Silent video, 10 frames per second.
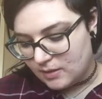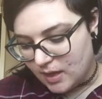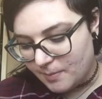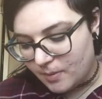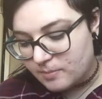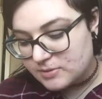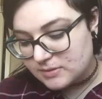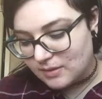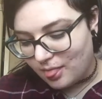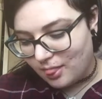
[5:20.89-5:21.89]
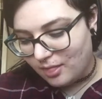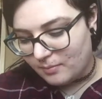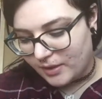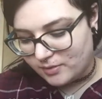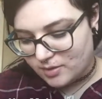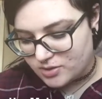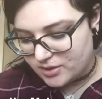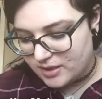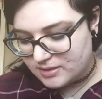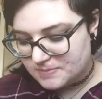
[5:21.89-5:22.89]
I'm almost, oh my gosh,
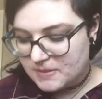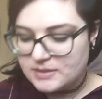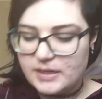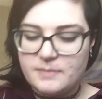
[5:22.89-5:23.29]
I can't speak today.